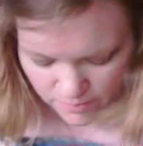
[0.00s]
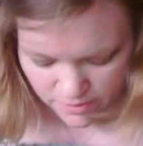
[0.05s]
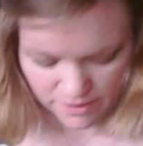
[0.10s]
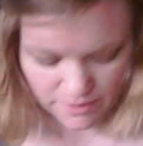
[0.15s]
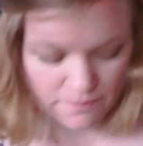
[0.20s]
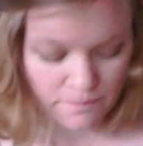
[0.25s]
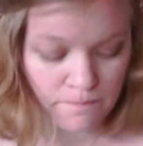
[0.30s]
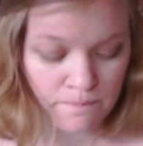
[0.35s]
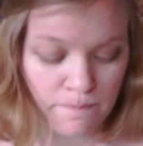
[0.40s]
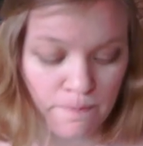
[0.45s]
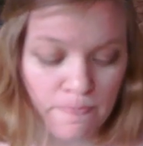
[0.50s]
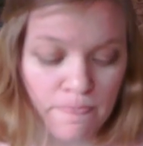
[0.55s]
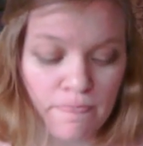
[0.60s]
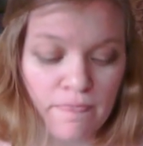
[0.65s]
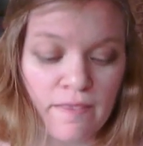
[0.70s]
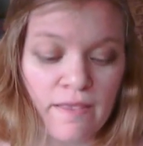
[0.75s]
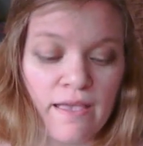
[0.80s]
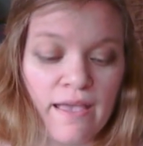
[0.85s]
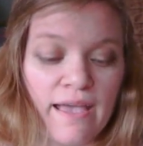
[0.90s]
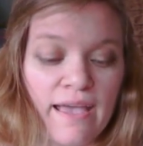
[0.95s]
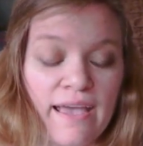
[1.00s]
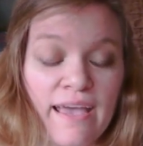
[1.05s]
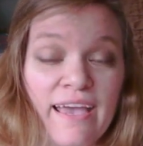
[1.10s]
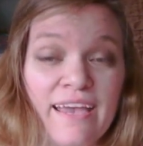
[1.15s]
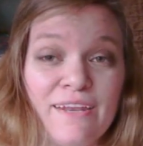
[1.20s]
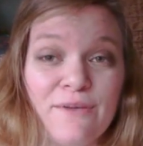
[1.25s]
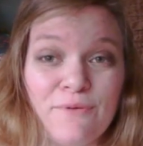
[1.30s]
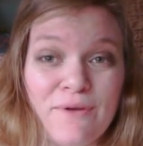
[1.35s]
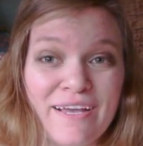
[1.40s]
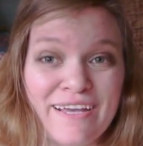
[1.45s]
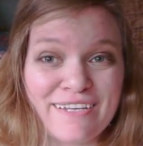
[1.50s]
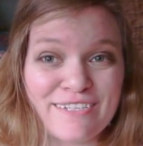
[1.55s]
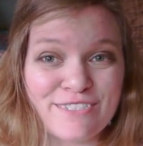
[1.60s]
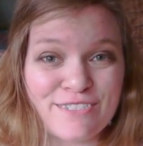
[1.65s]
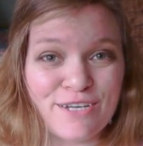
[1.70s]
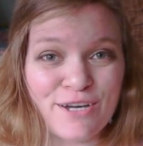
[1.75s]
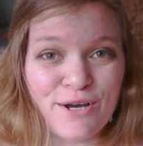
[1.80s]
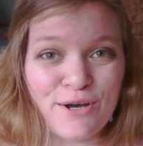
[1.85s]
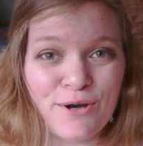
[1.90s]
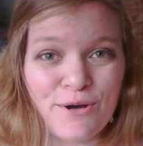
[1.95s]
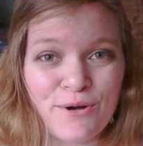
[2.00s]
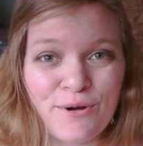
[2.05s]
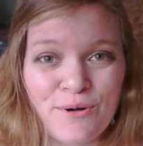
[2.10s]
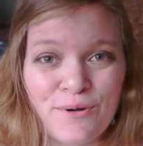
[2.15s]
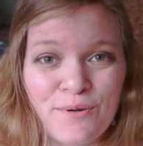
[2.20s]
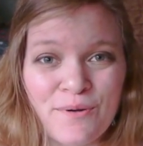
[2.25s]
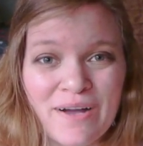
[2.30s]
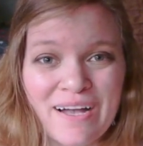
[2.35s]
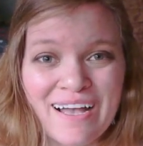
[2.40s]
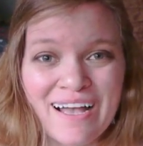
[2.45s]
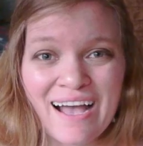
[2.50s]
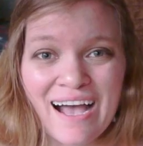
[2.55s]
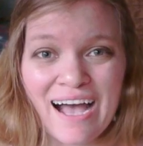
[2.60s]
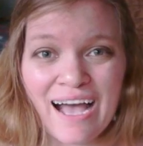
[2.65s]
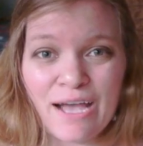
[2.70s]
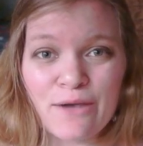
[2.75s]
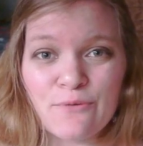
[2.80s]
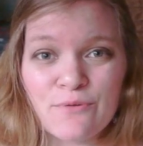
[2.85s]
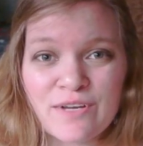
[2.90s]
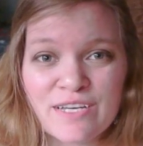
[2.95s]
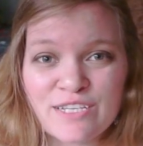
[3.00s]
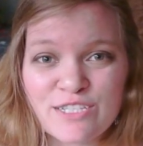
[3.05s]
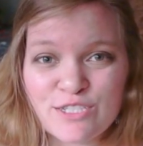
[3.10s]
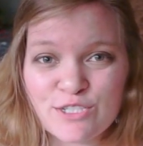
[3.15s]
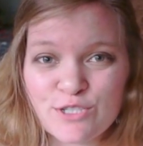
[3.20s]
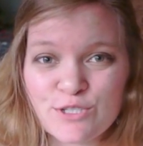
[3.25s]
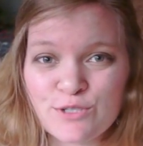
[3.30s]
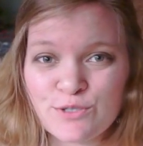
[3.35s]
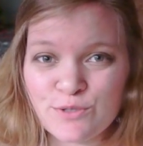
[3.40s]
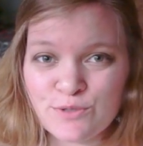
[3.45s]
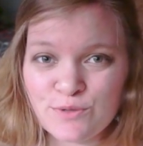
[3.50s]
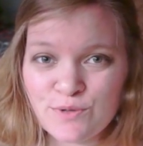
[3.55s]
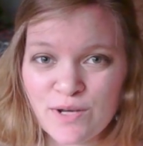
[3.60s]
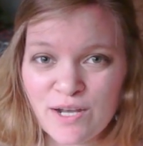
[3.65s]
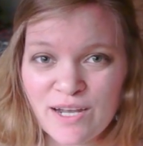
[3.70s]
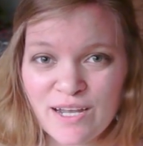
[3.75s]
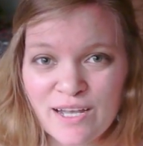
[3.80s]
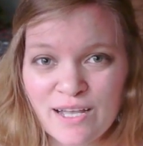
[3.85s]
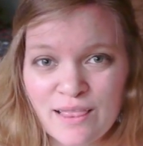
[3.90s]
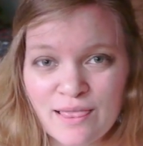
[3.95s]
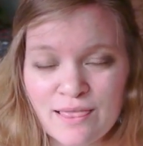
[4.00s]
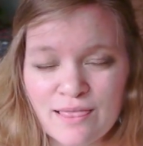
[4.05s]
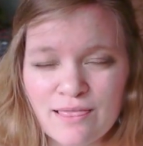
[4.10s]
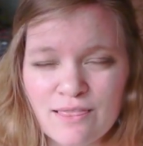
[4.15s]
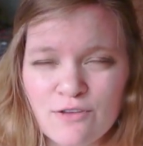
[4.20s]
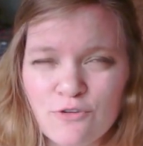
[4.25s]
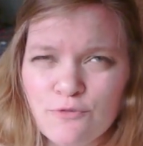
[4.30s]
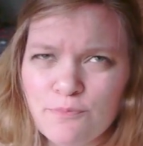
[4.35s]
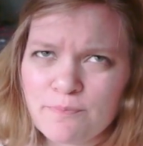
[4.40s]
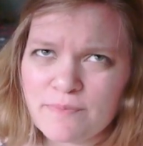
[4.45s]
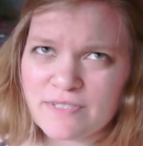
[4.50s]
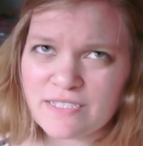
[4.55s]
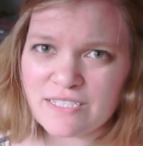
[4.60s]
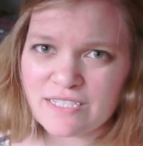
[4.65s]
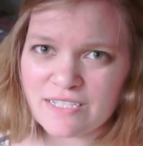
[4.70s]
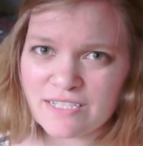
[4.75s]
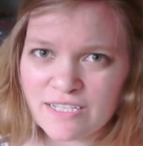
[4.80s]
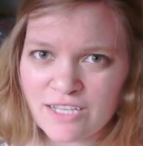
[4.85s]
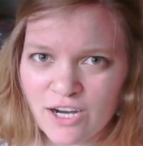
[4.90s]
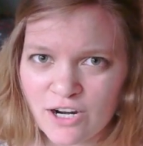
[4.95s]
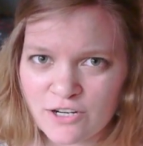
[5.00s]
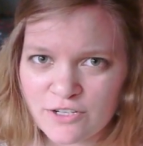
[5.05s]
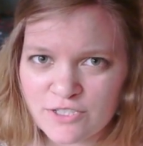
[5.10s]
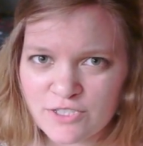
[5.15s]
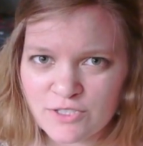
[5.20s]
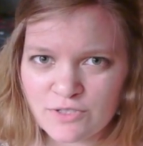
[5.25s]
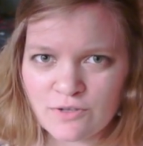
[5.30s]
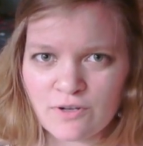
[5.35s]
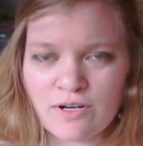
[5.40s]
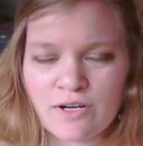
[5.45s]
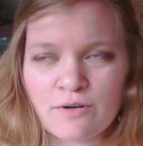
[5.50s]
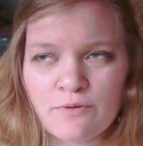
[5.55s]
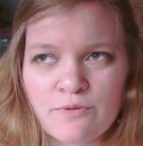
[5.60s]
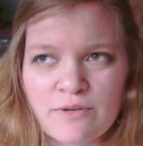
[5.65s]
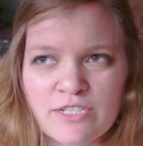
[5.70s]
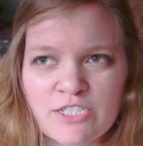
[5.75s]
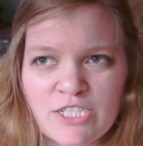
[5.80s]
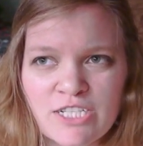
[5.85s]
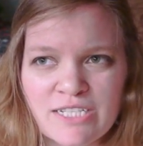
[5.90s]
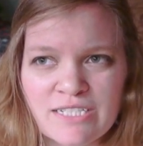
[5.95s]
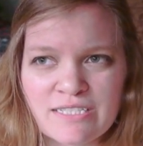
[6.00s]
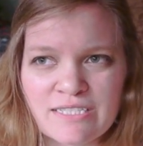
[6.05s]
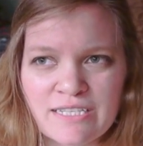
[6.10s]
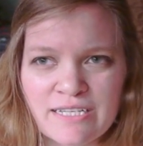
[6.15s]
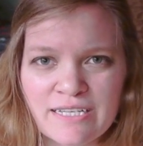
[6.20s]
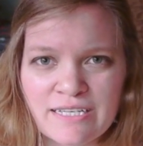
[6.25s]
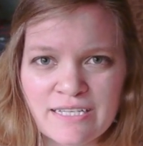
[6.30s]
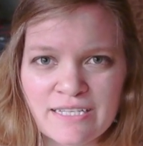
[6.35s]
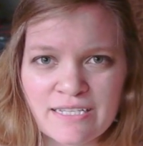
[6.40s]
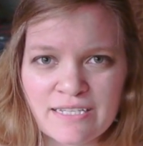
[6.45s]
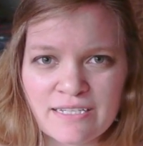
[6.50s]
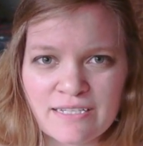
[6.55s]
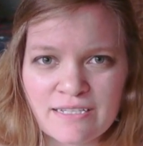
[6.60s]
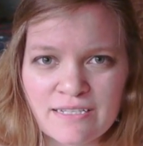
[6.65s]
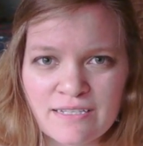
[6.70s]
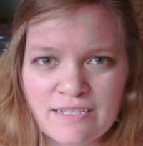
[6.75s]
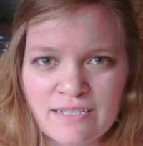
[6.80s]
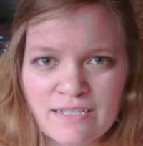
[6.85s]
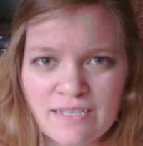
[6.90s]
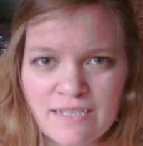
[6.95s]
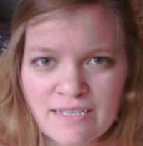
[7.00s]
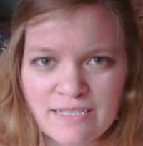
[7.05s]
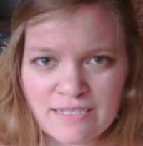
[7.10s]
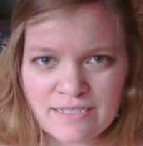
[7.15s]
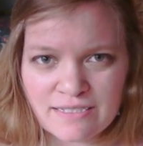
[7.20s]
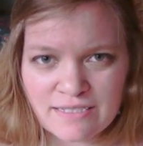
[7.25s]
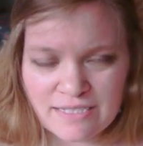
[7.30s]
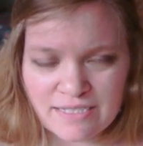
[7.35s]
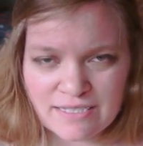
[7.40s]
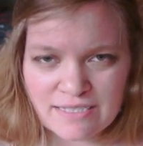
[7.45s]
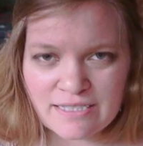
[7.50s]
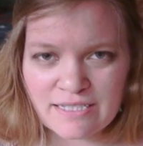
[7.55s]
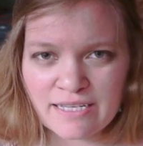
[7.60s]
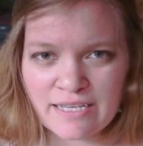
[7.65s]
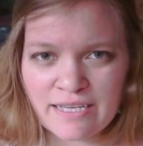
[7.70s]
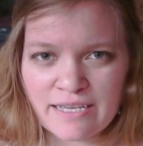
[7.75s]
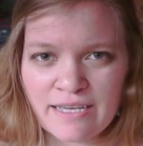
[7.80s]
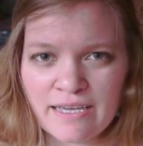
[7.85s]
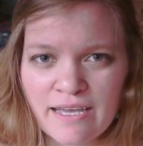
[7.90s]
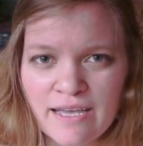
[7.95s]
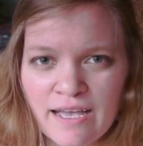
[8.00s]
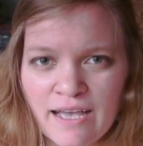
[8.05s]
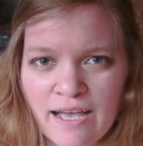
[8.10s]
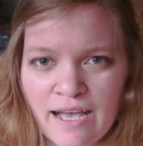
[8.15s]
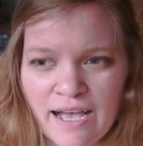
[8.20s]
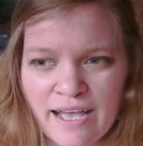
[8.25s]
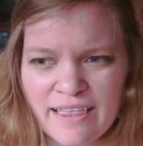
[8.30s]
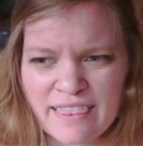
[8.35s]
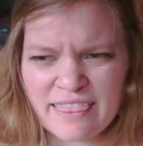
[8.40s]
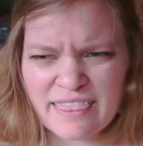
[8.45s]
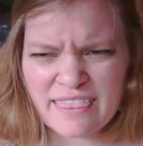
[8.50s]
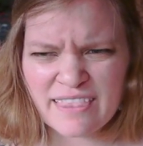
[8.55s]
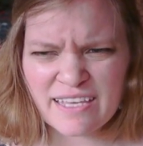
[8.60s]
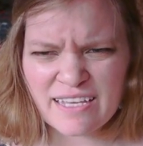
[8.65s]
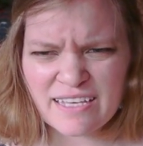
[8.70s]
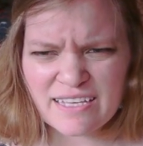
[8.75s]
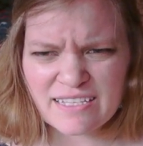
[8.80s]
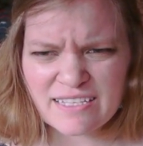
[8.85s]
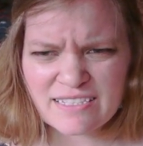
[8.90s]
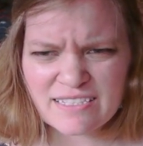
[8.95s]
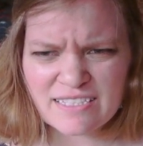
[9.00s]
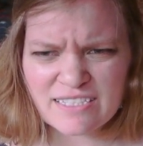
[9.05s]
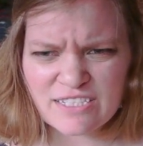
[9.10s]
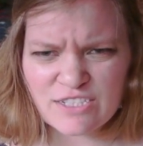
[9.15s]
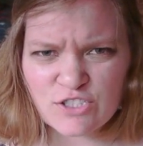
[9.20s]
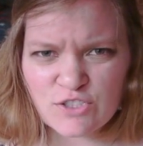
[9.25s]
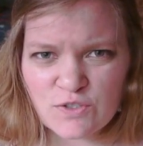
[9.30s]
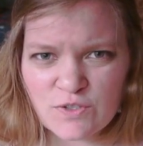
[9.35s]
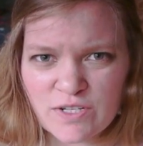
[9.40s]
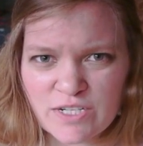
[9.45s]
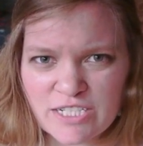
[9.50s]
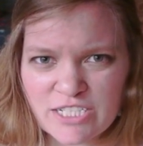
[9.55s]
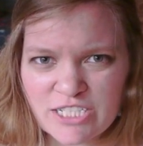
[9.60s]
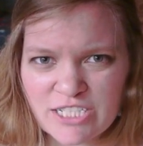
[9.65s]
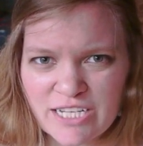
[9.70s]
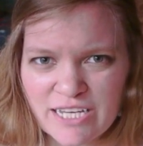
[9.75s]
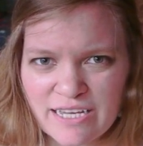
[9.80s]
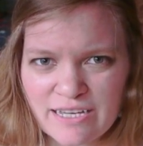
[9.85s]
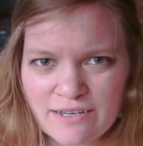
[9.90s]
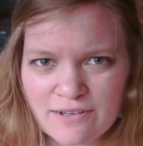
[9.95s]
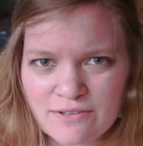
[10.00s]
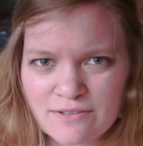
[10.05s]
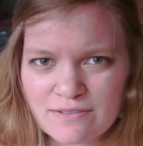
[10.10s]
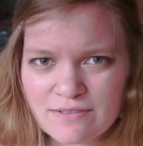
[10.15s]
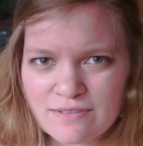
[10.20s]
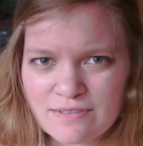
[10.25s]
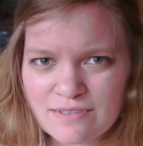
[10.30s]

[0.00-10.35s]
But anyway, so I went to Looped Yarn Store, which is in DC. I think it's in Georgetown.